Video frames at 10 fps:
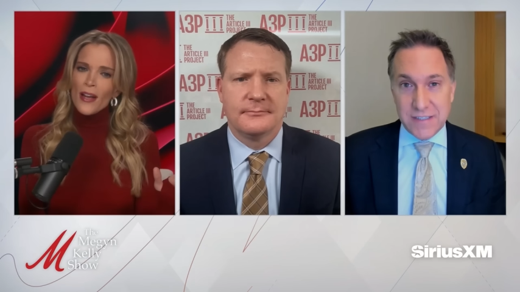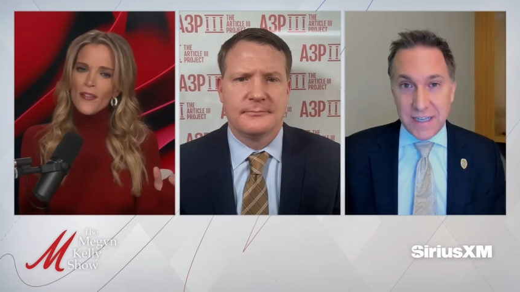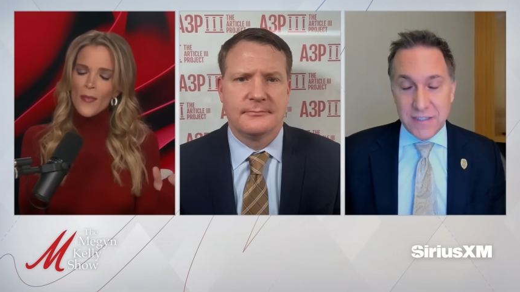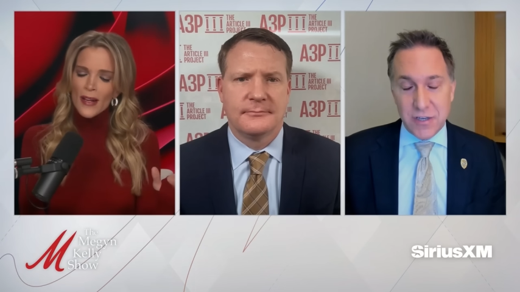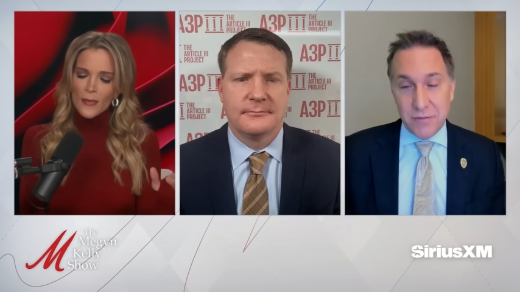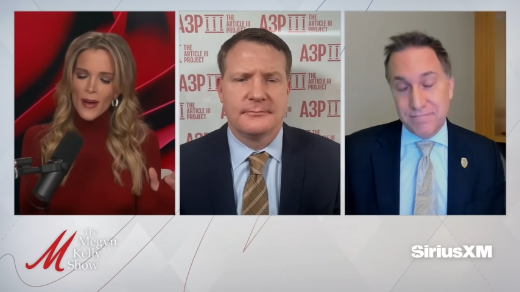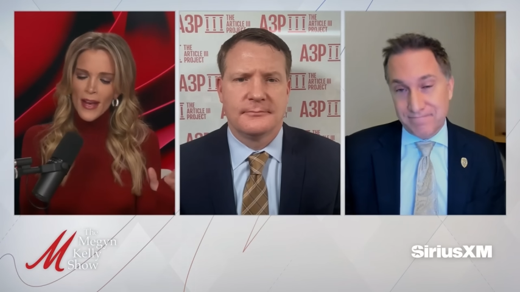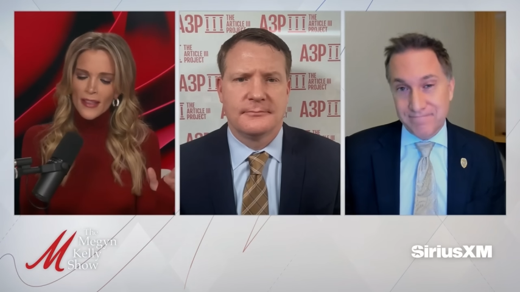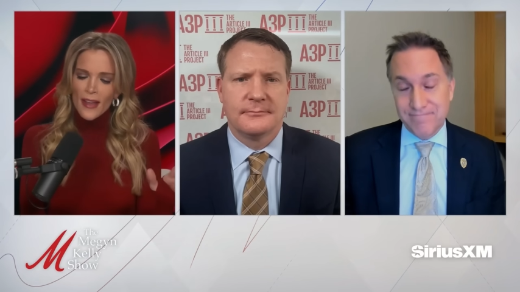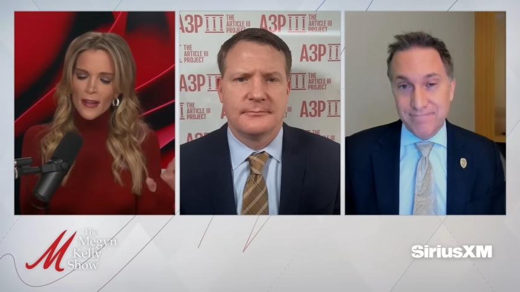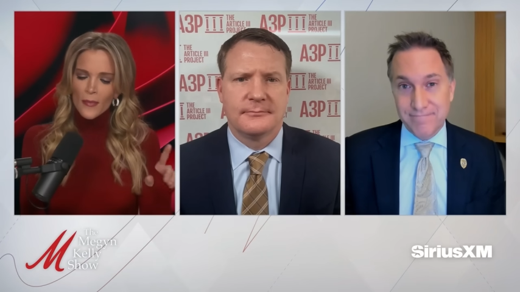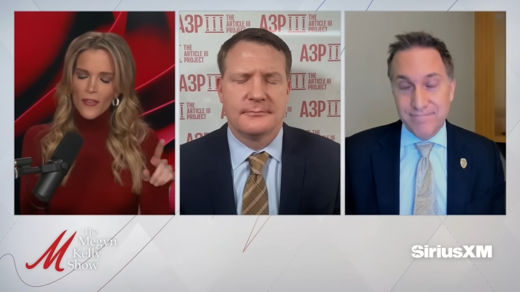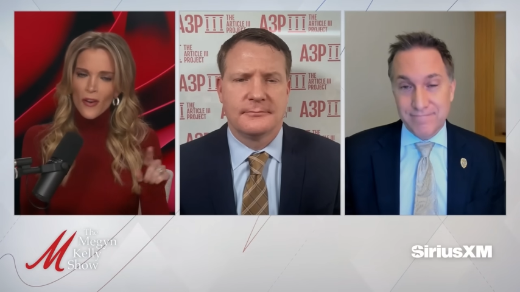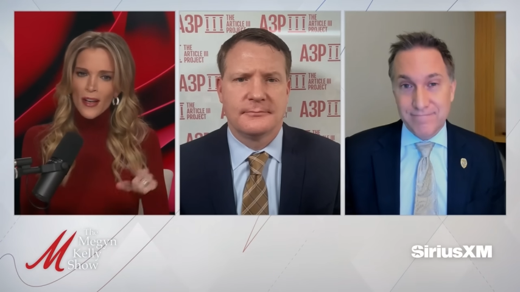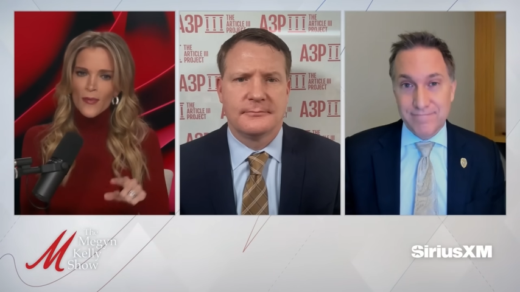Speaker 1: did, I give it though. back to Mike then,
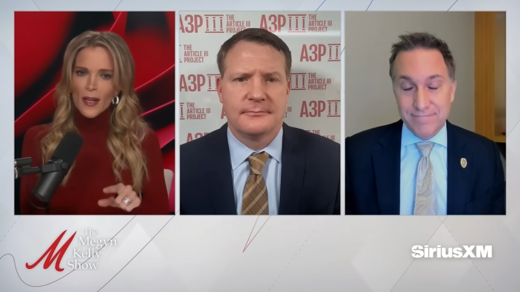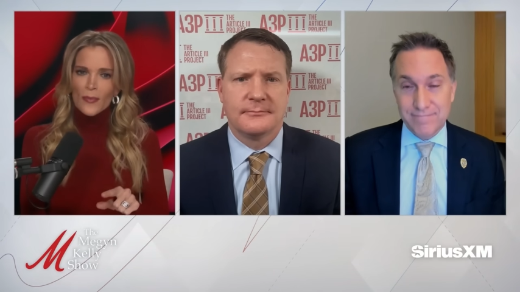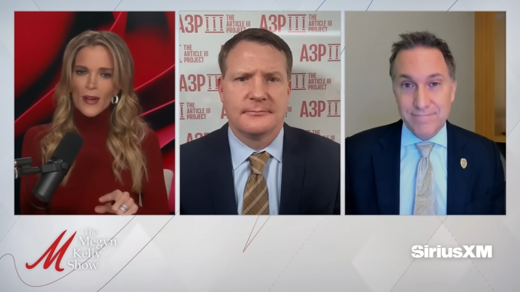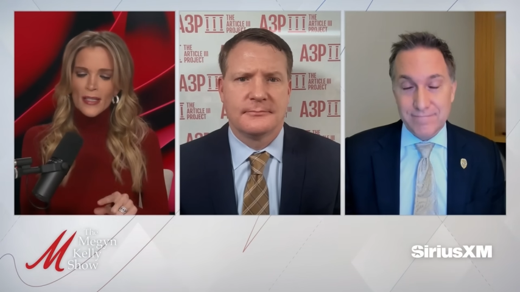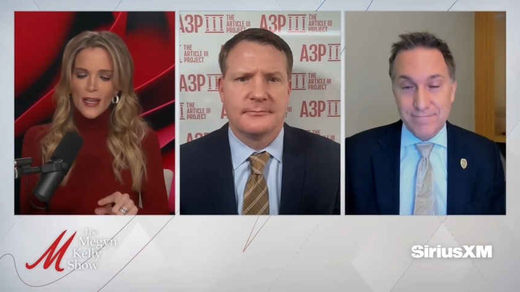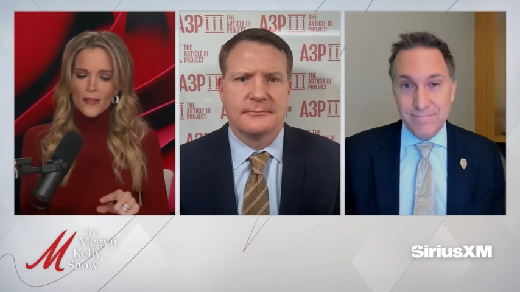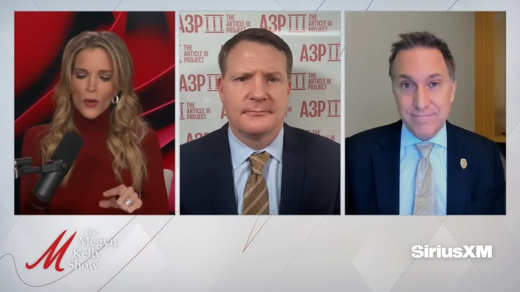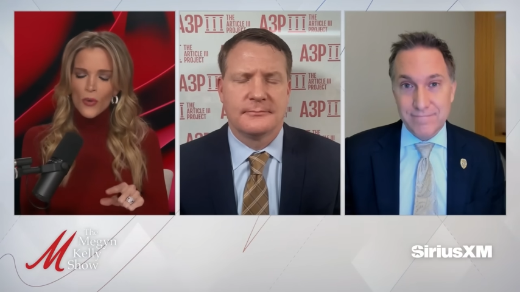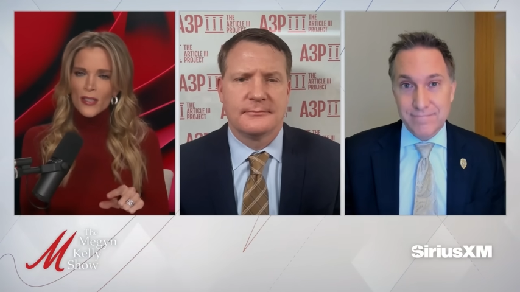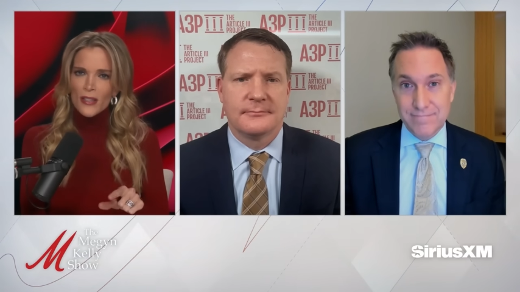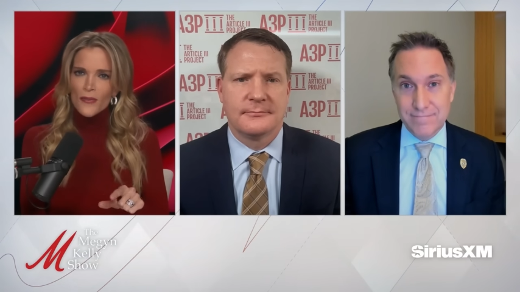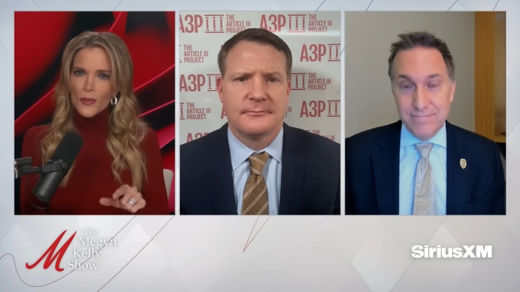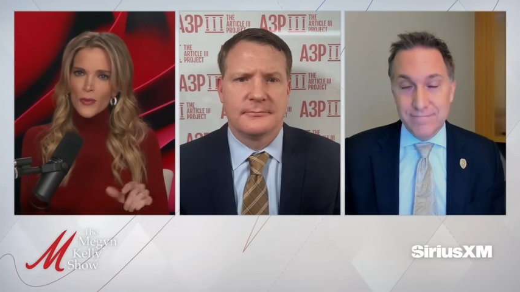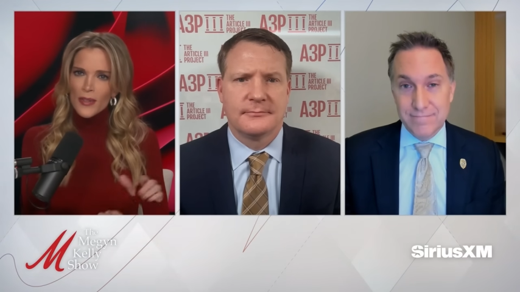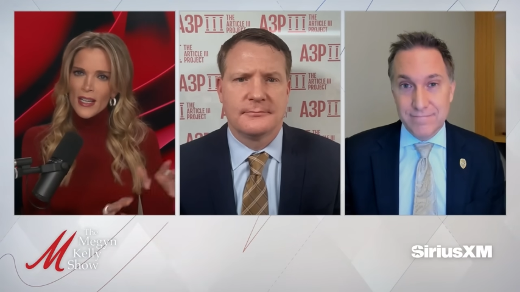before I give it back to Mike, Dave, so what's the
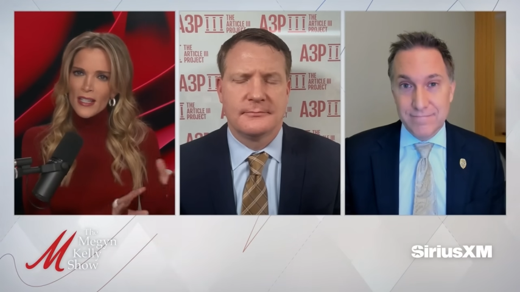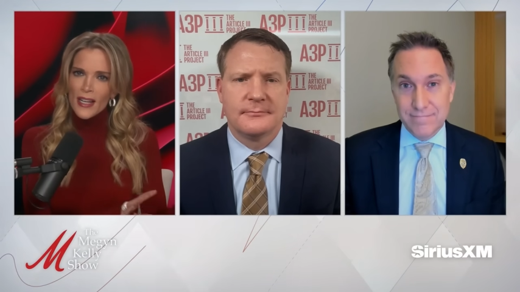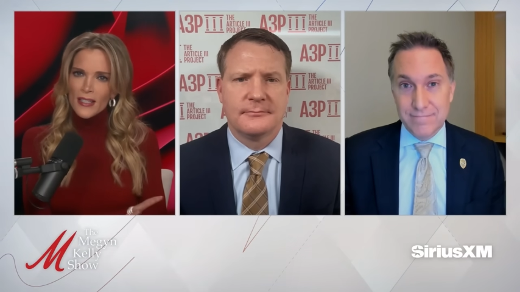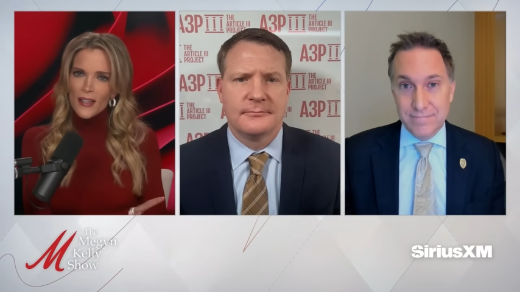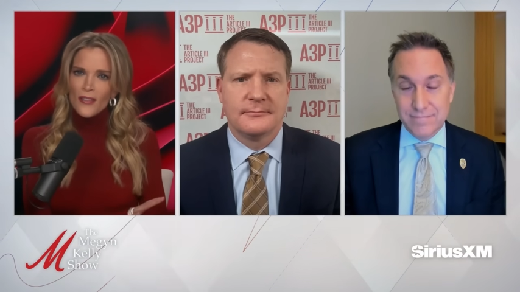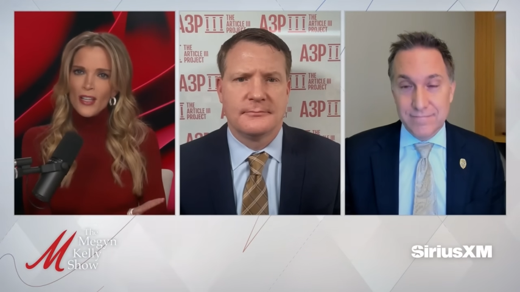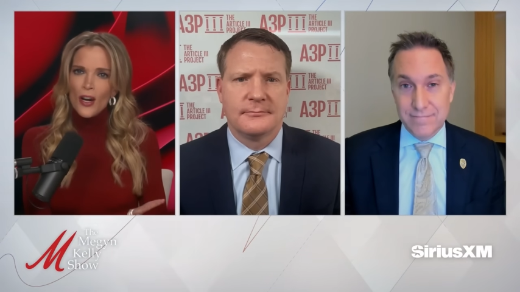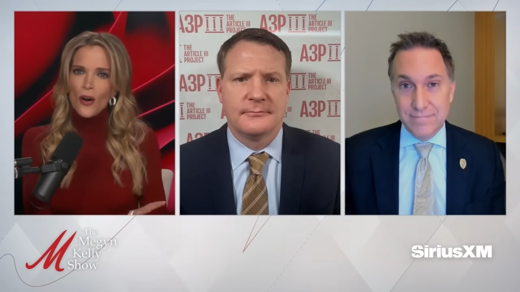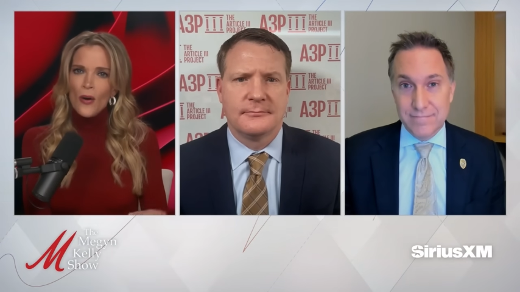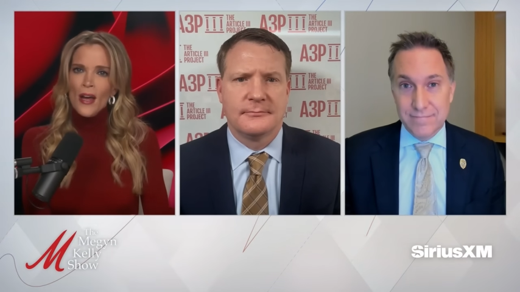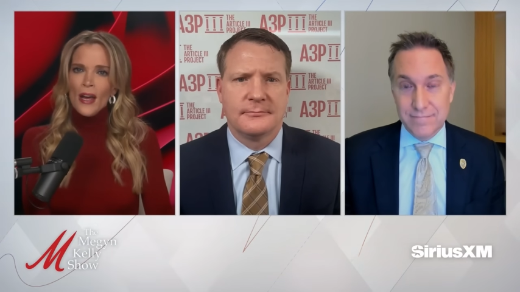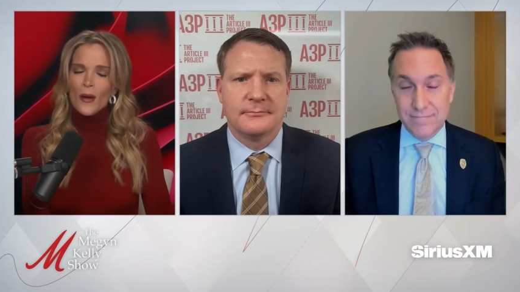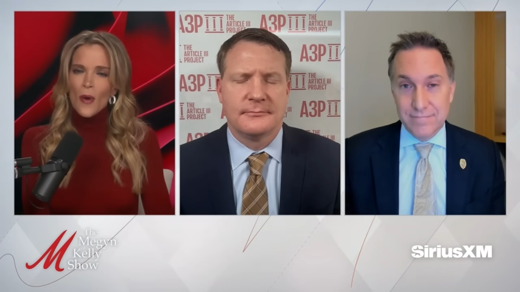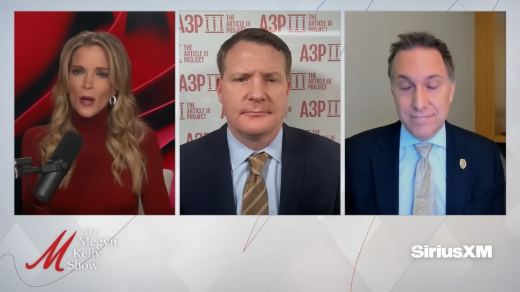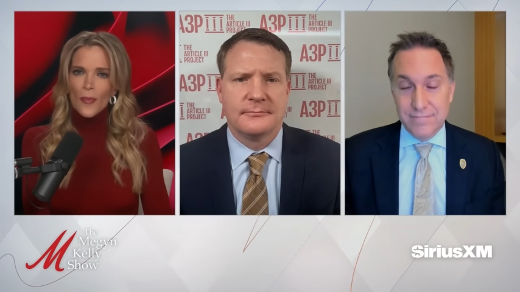difference between Dan Scavino
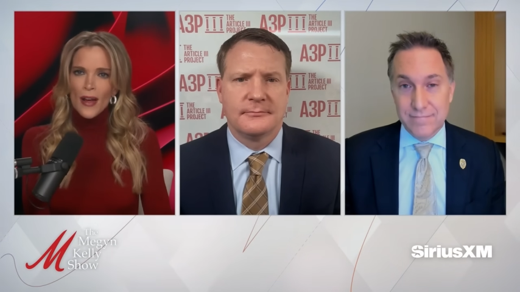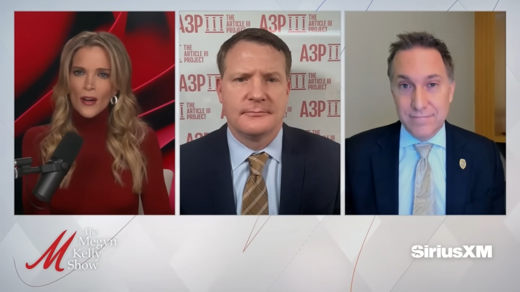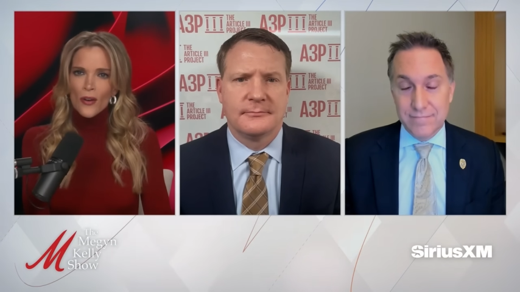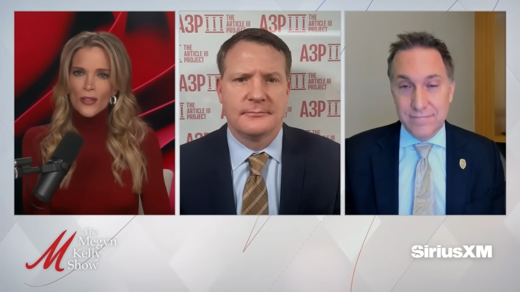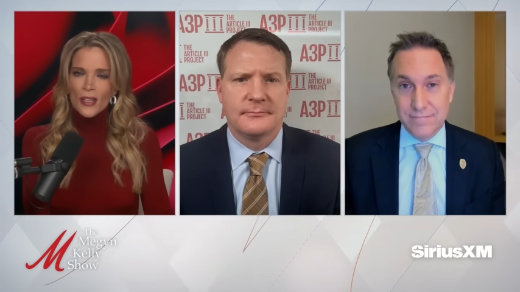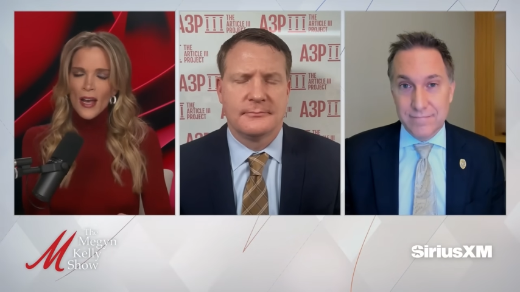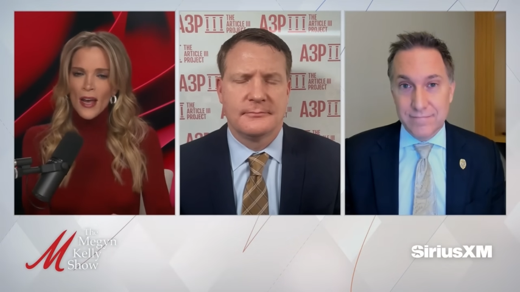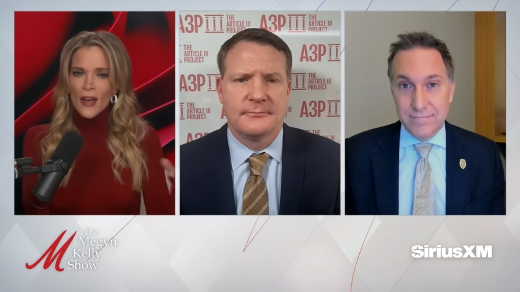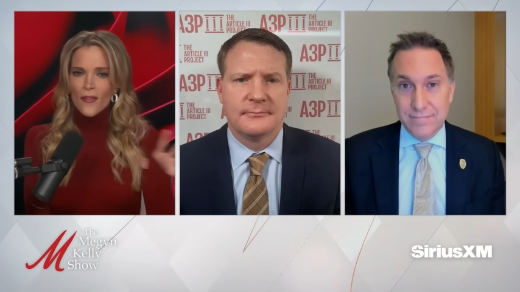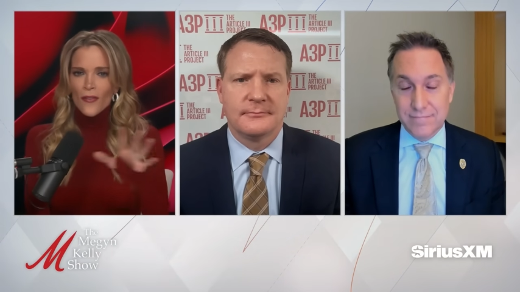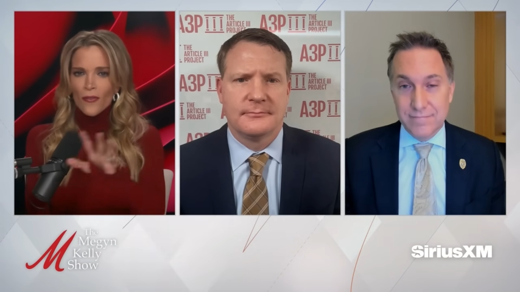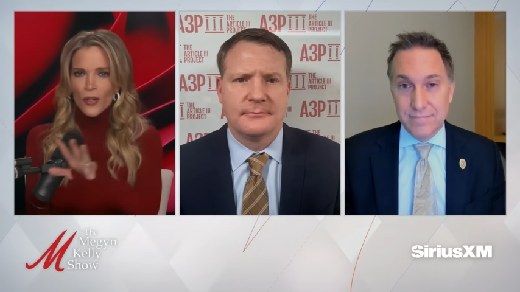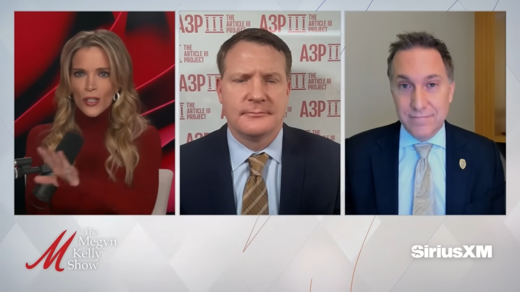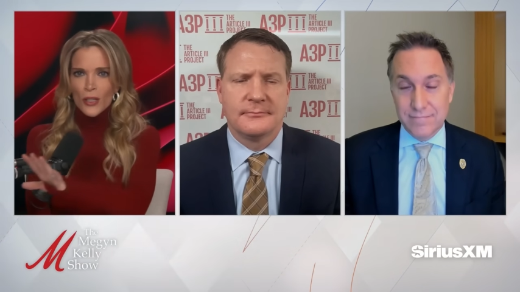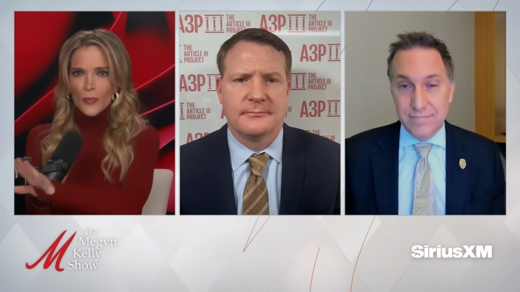and Mark Meadows
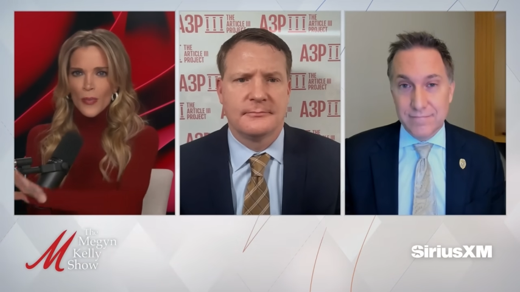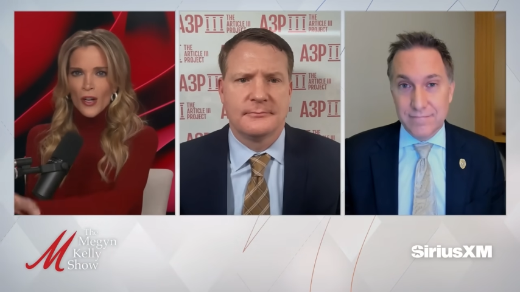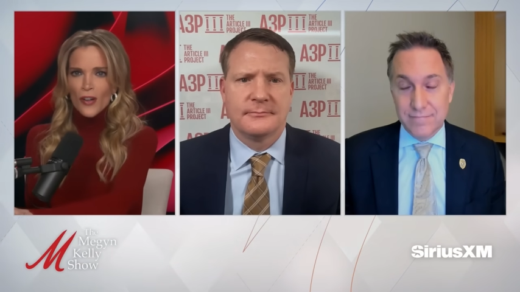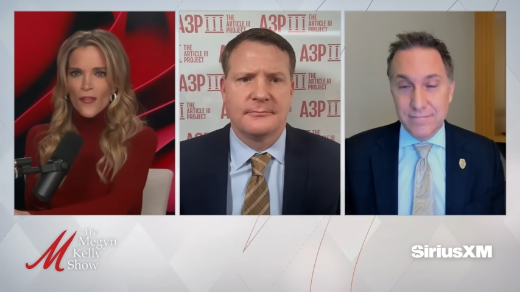versus Peter